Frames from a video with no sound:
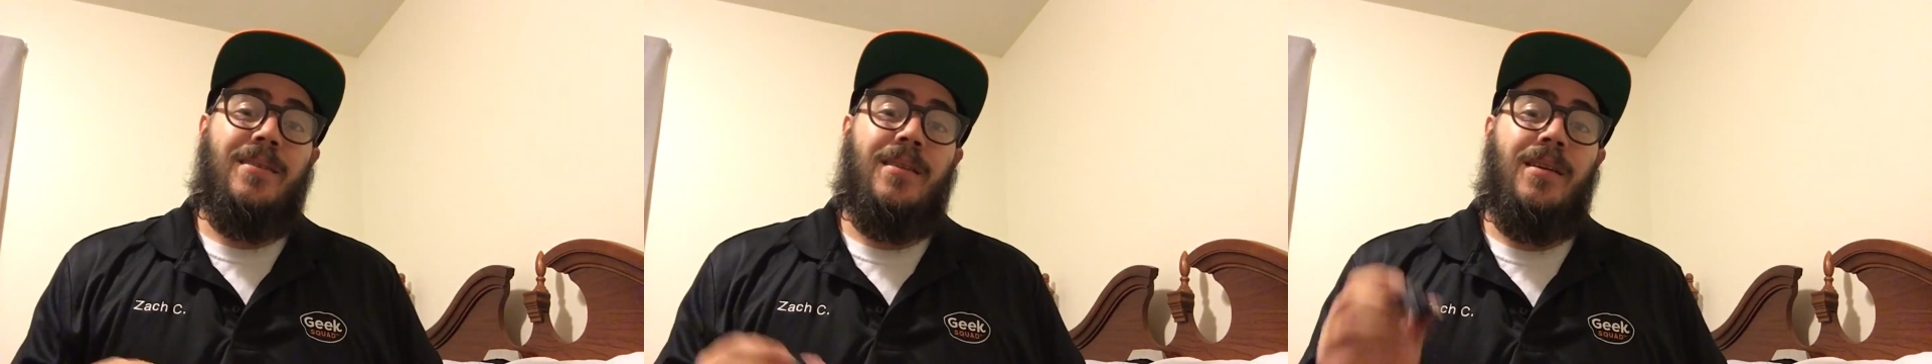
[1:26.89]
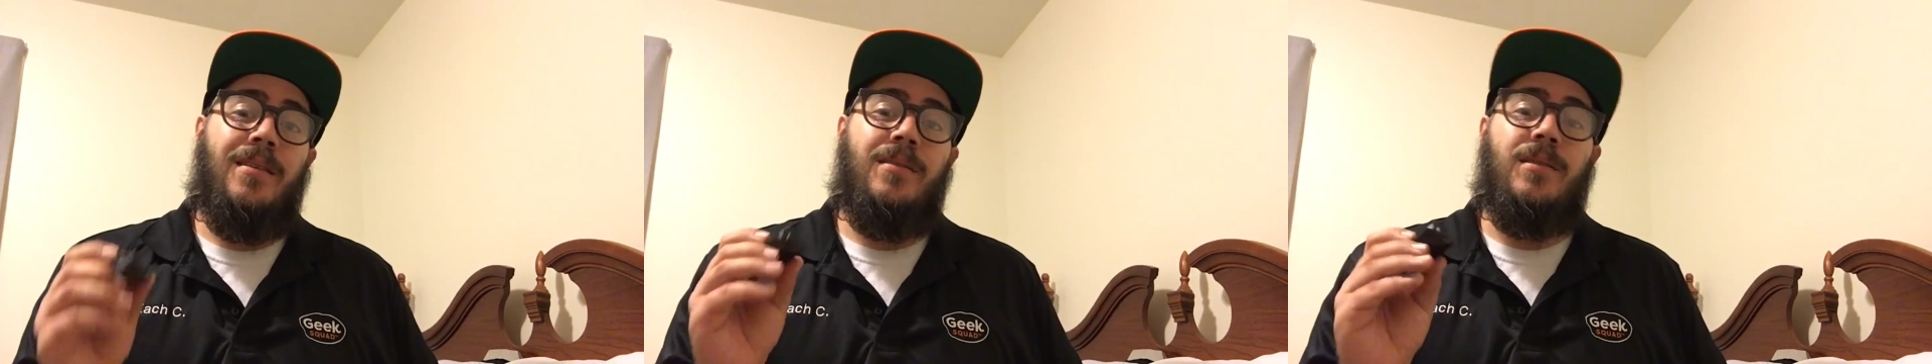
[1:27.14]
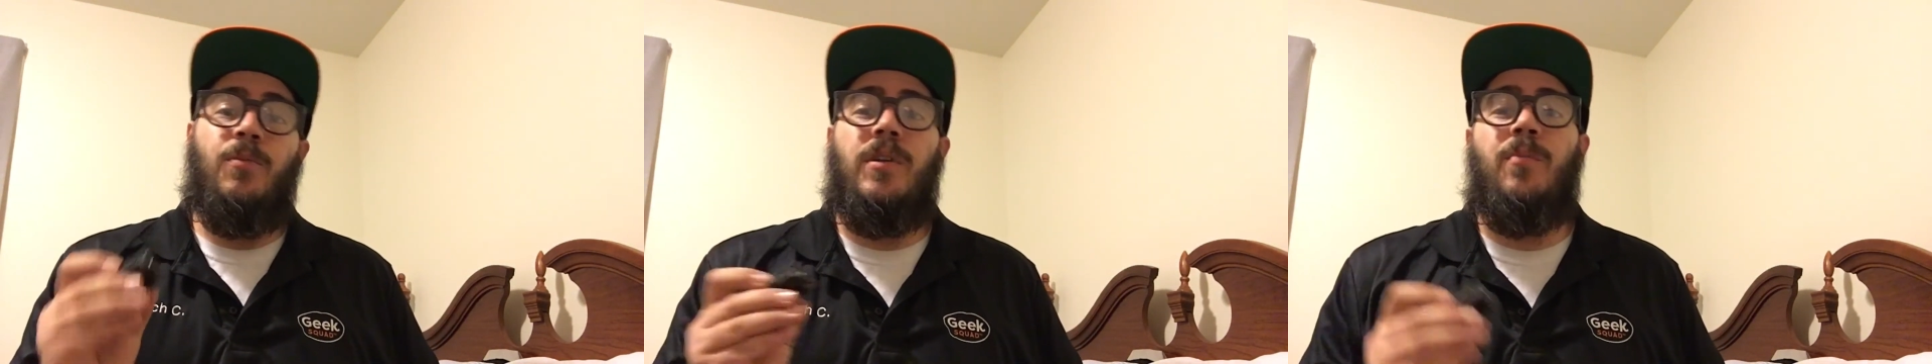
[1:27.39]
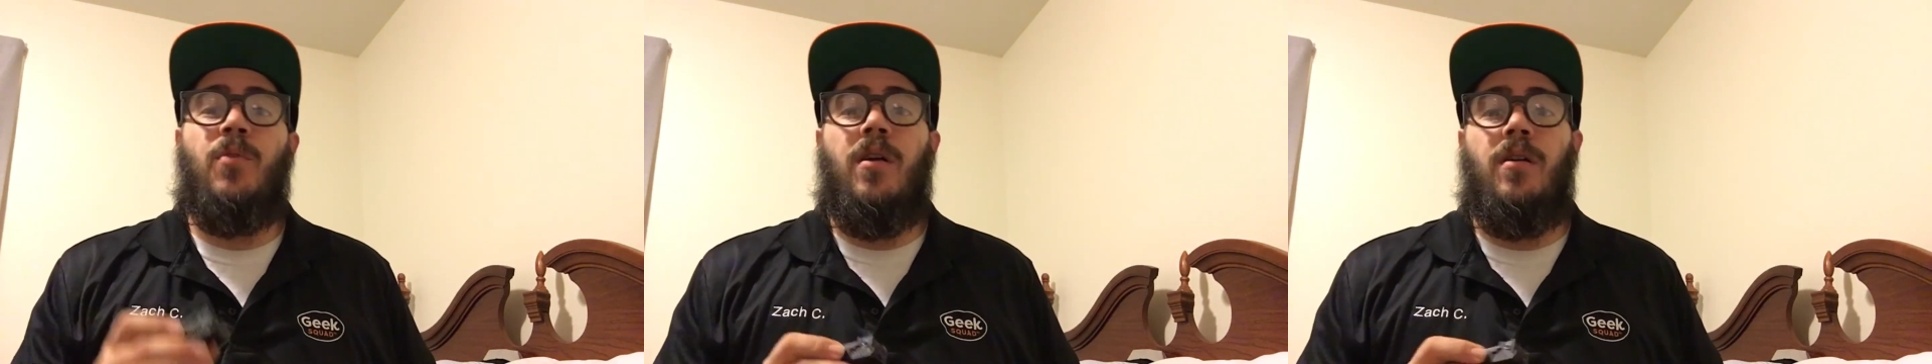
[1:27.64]
And someone
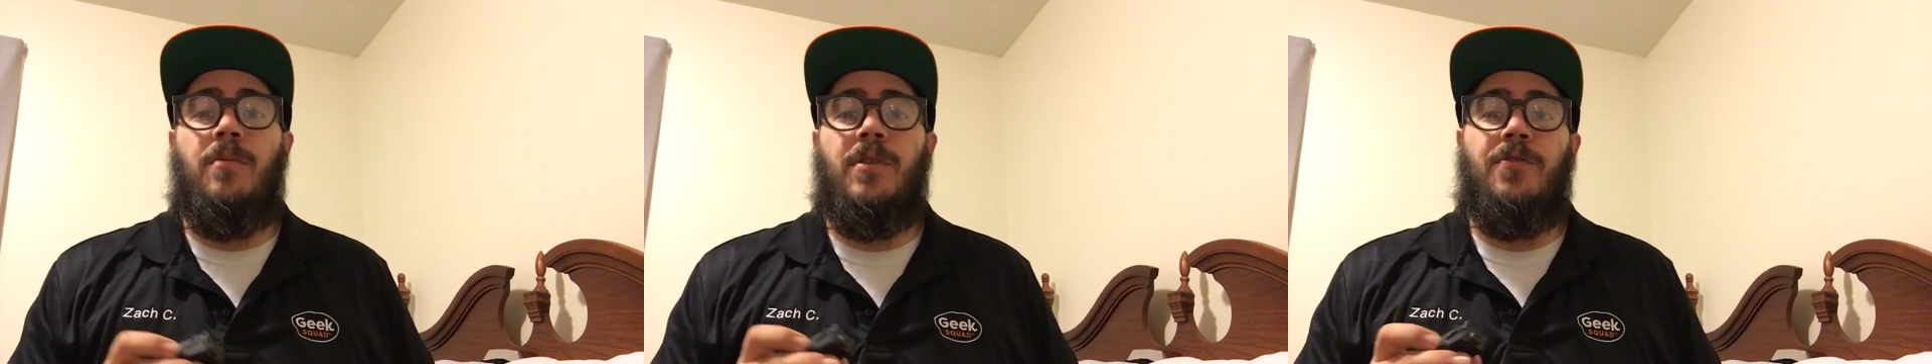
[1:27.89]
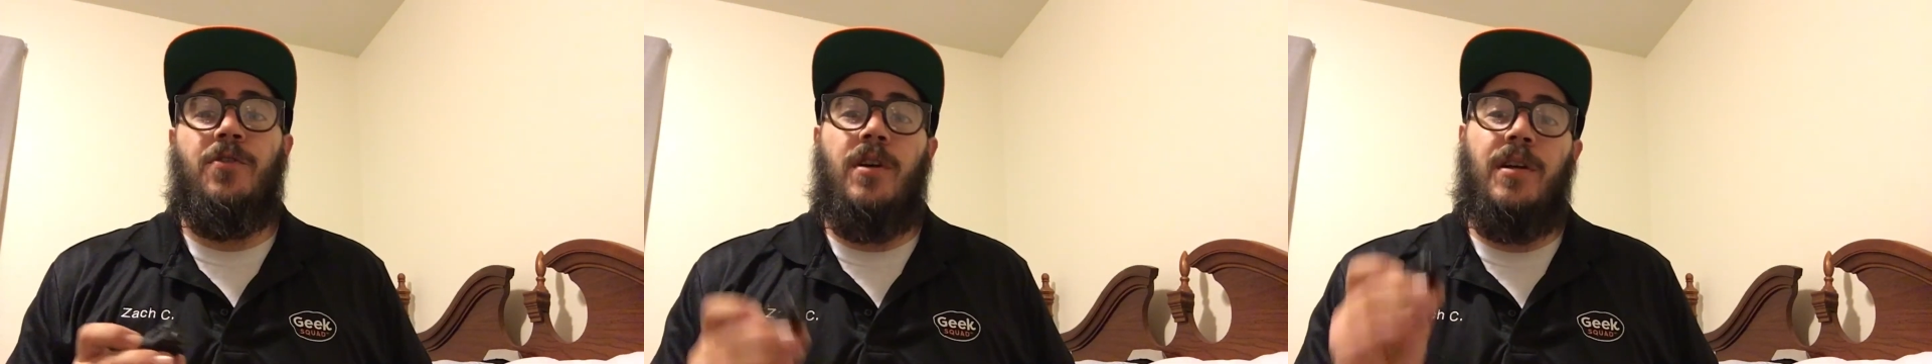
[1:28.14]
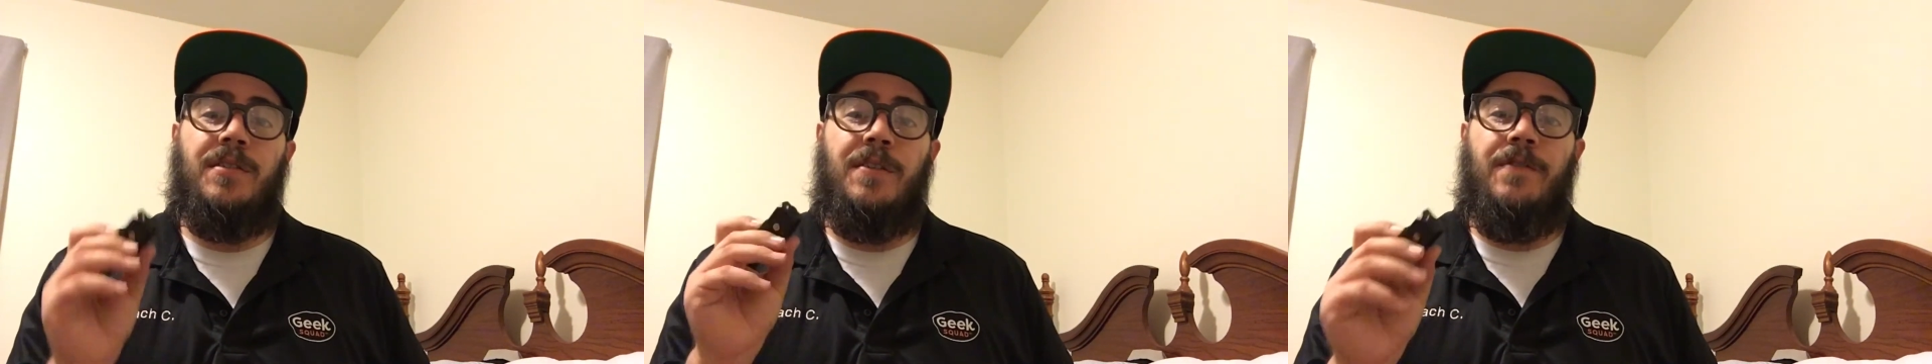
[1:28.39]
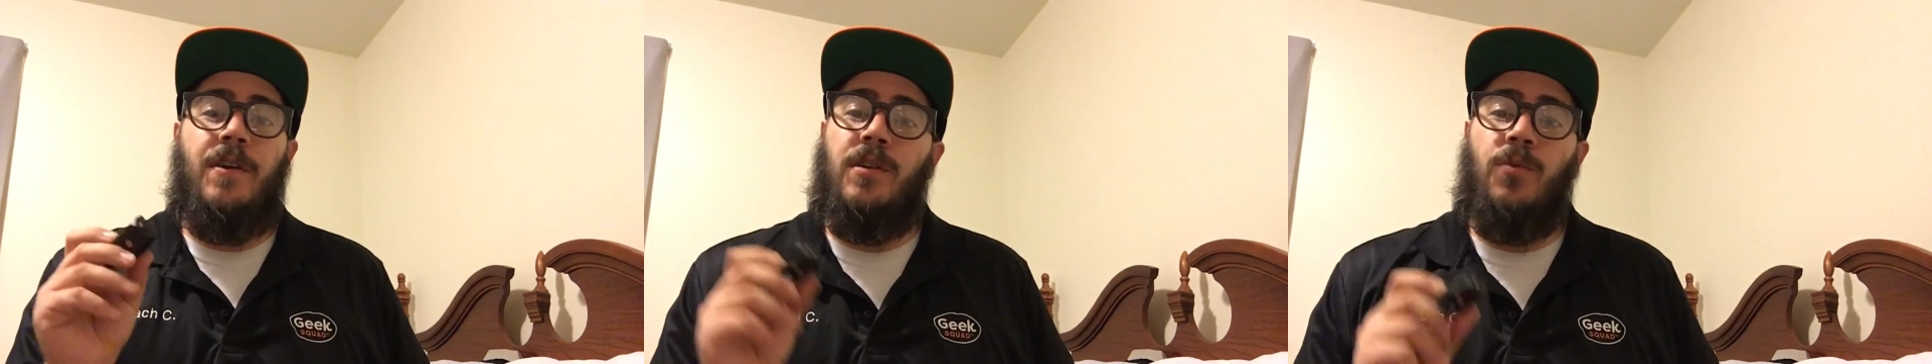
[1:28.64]
had brought it up at the front because they
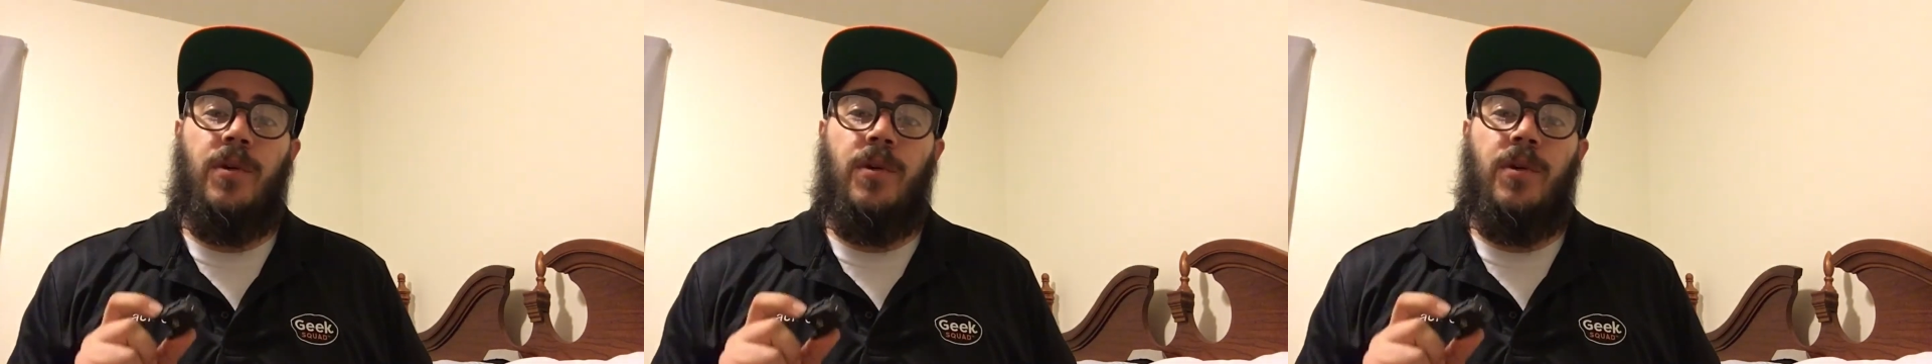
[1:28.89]
found it